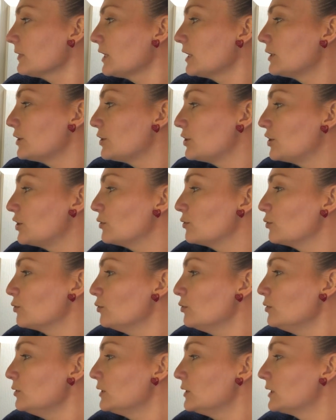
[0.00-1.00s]

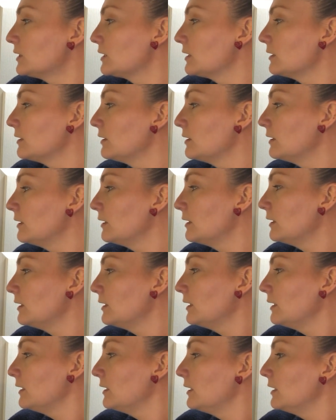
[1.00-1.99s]
Use.
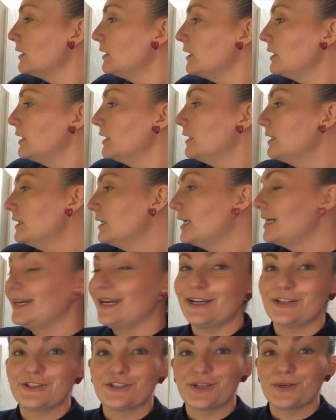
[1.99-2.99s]
And
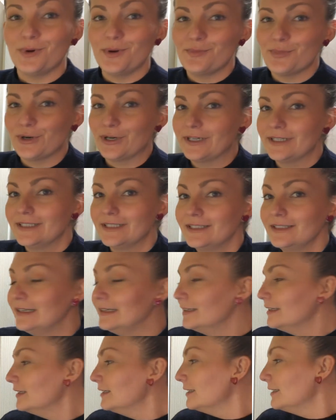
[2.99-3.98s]
actually one more.
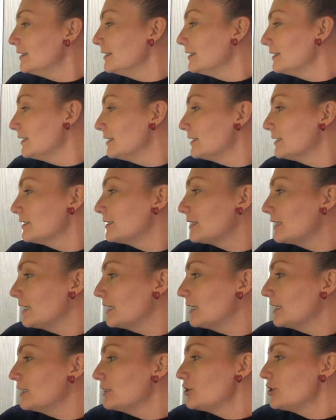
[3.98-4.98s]

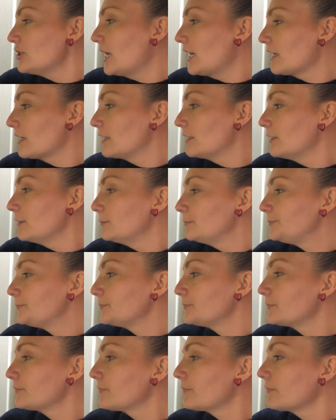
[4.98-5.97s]
And check.
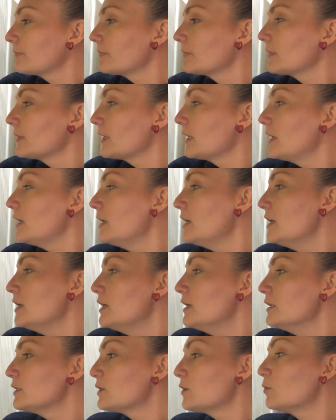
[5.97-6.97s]

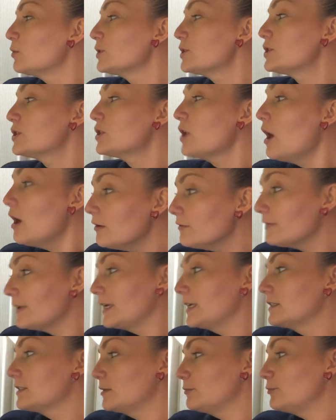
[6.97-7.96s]
So we're
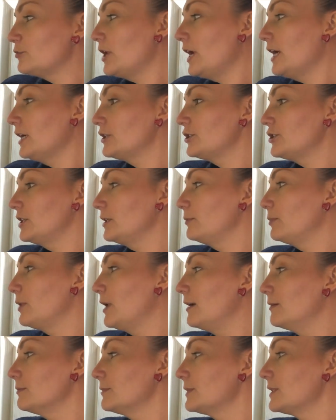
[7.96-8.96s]
solving subtraction
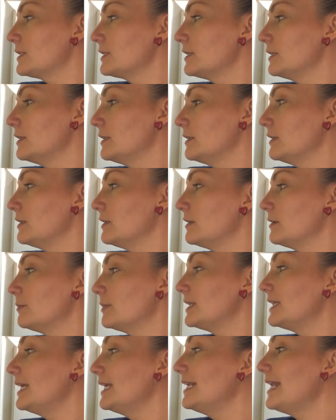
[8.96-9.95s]
problems.
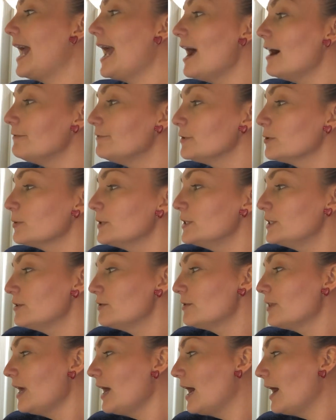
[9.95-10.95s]
But then after we
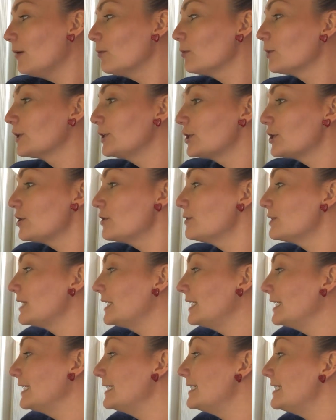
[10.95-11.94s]
do that, we're going to use
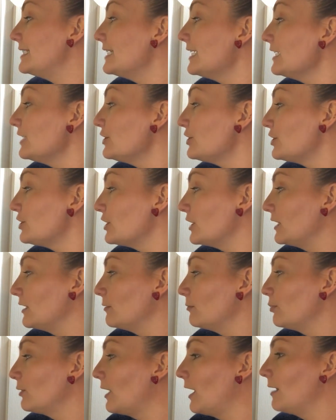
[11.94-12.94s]
an
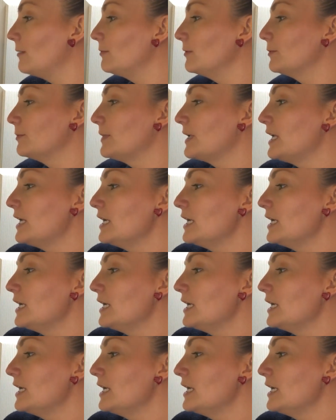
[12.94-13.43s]
addition problem